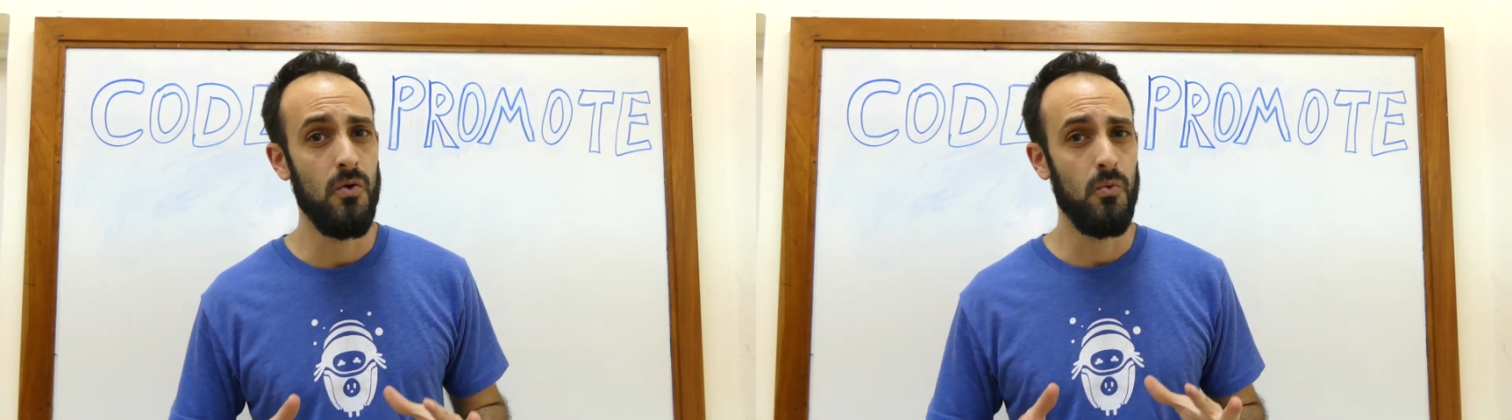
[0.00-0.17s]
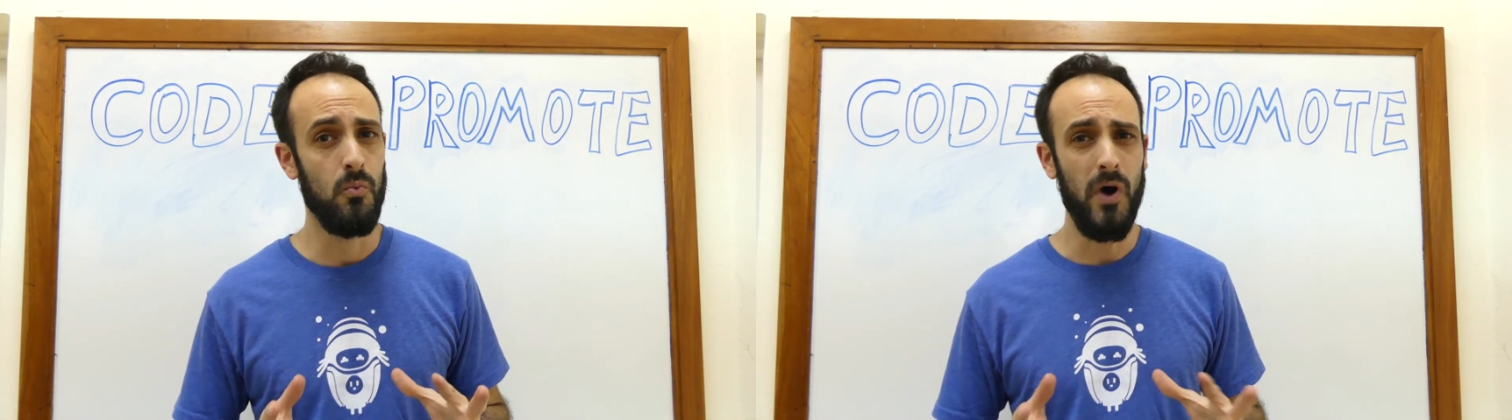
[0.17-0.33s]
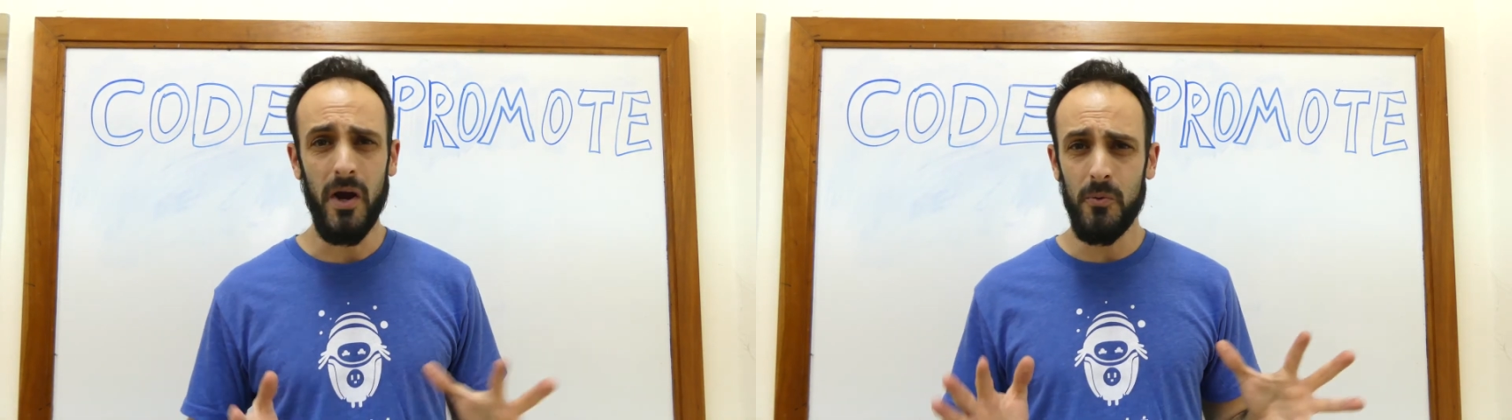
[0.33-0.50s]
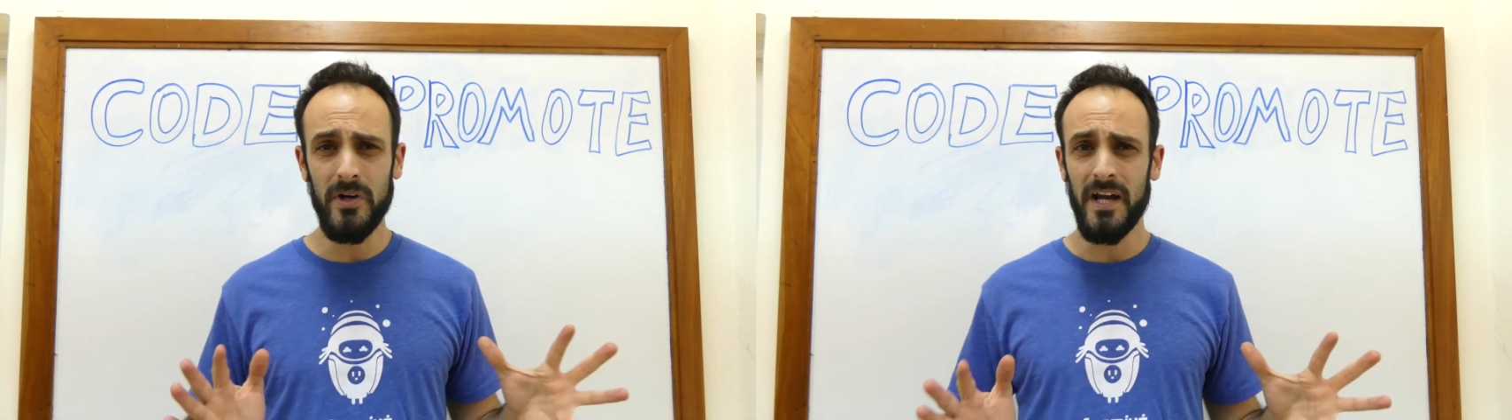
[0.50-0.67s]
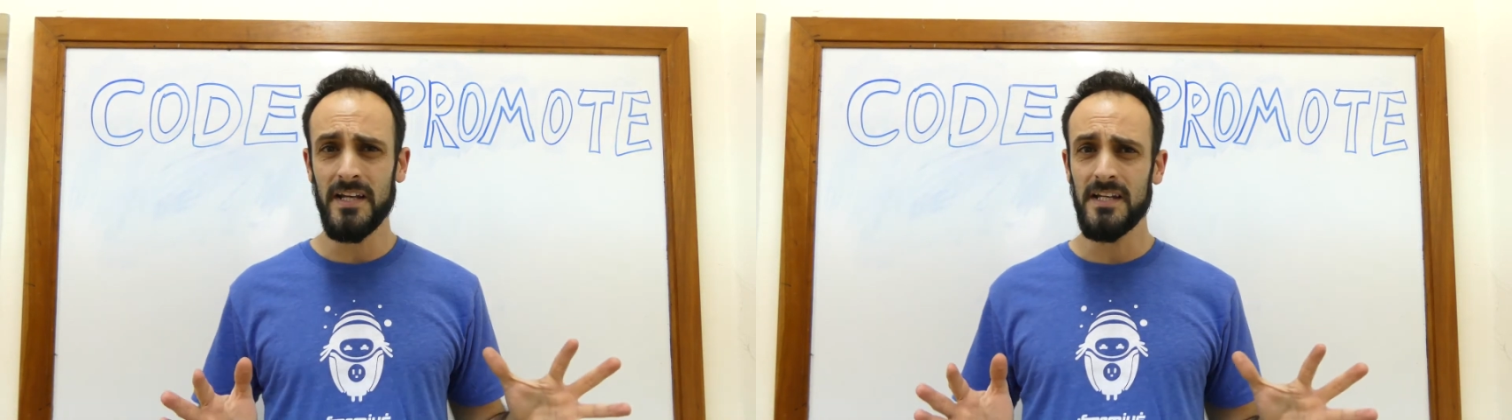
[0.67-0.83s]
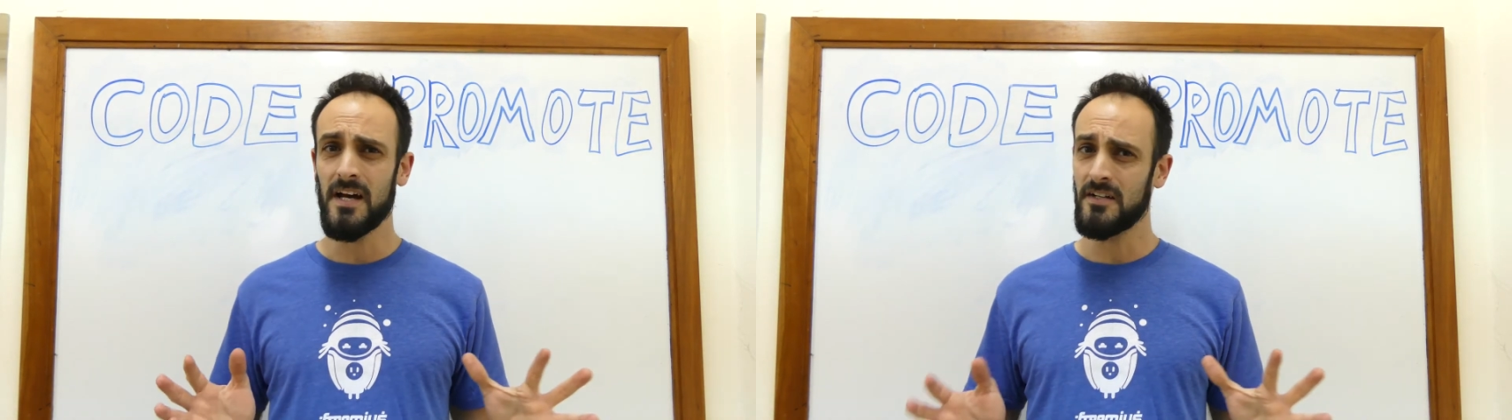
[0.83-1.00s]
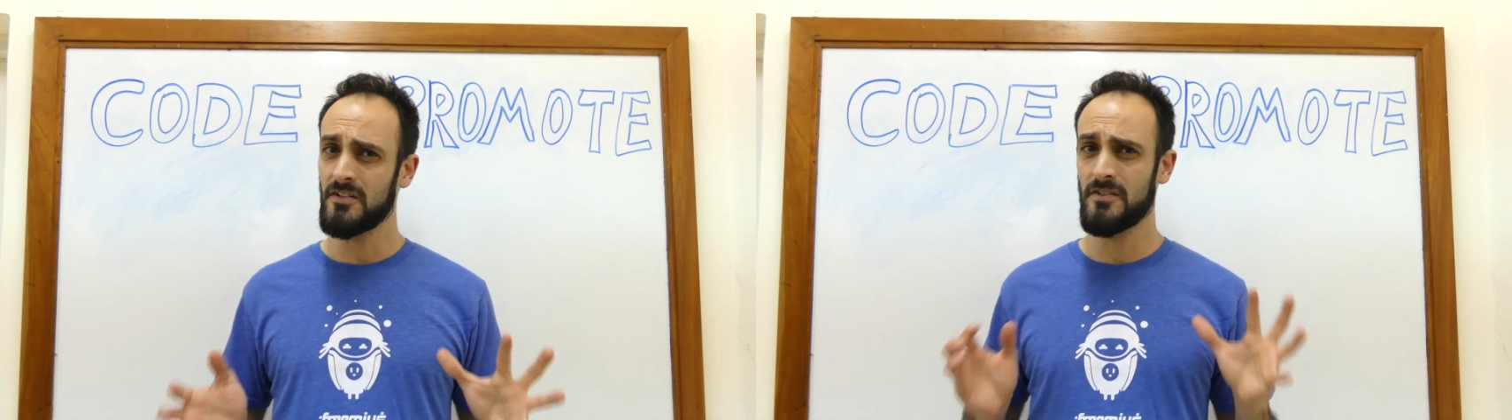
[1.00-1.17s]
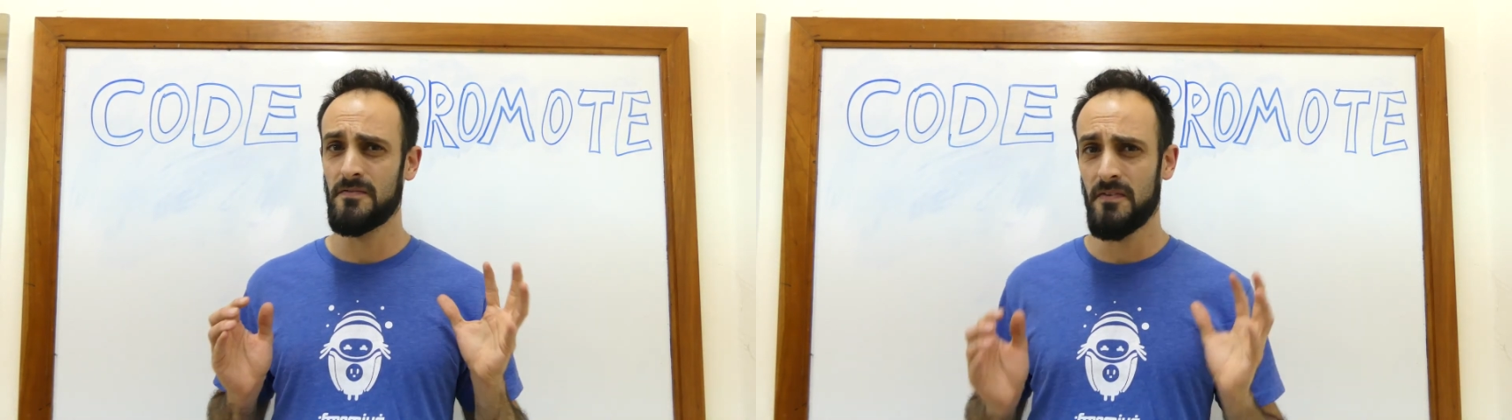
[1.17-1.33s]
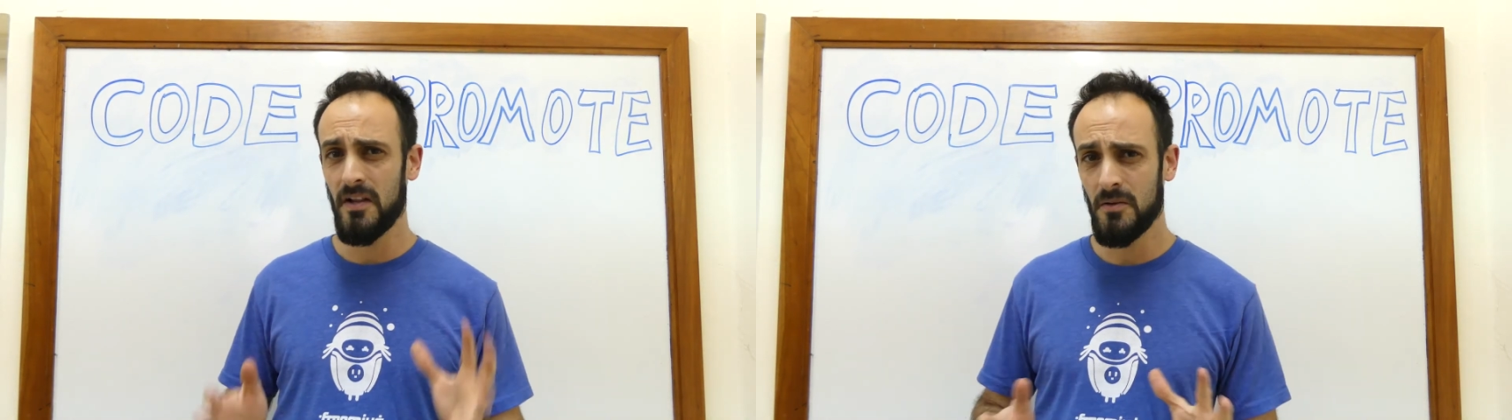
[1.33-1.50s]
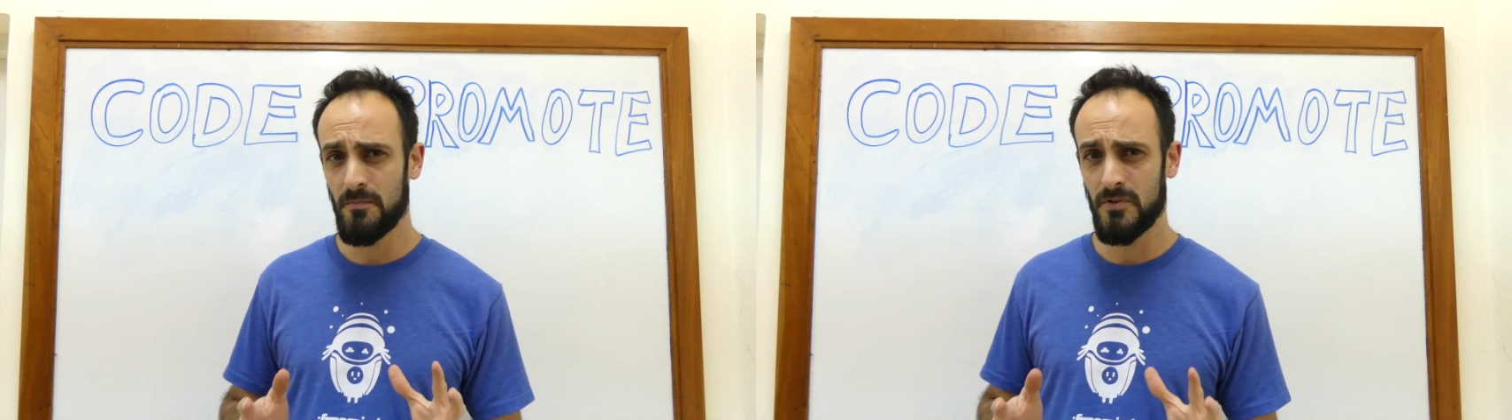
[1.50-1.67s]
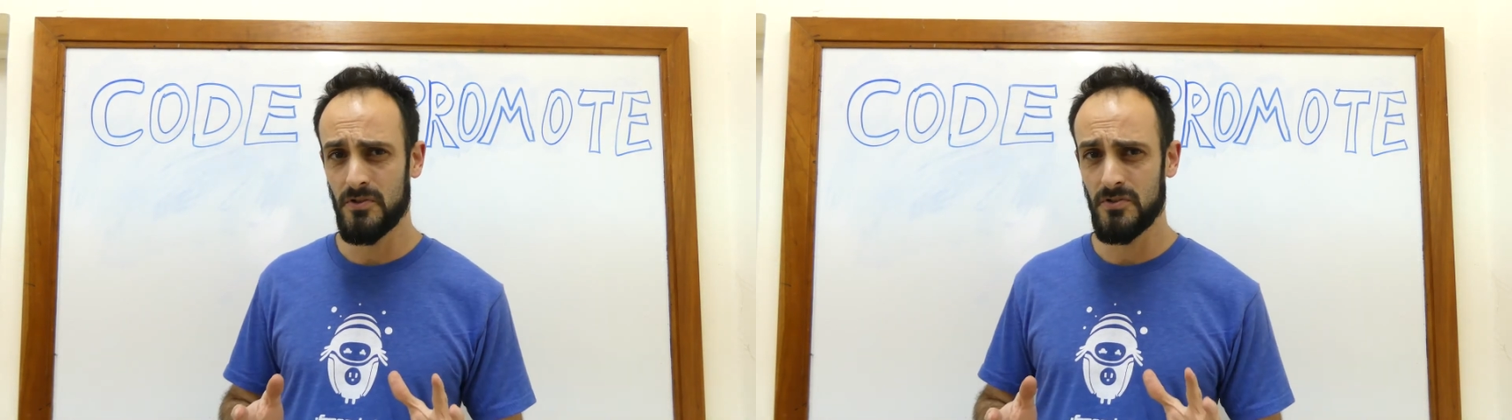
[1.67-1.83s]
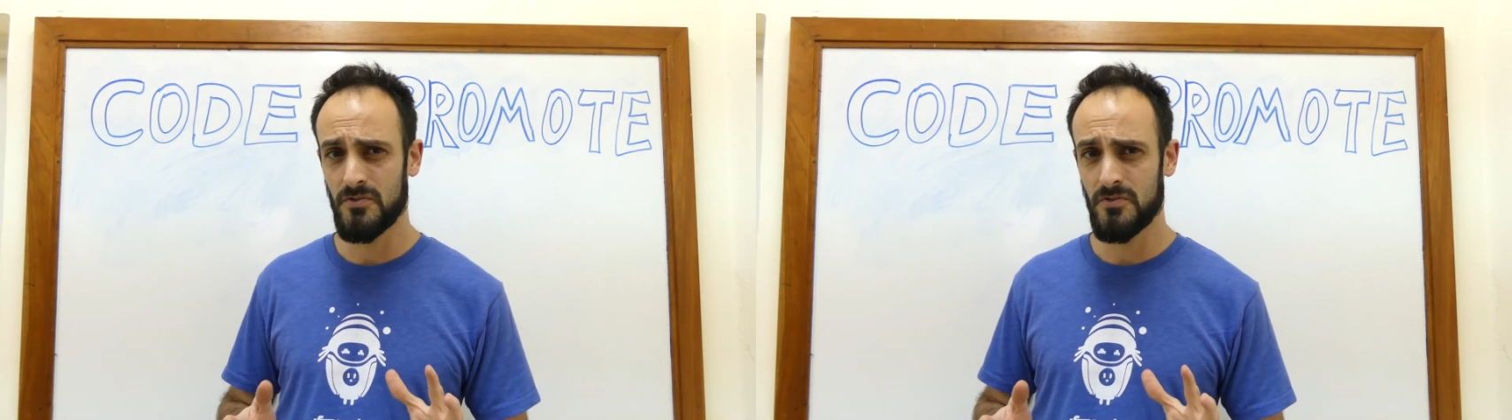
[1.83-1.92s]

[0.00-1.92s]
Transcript: why would I need other developers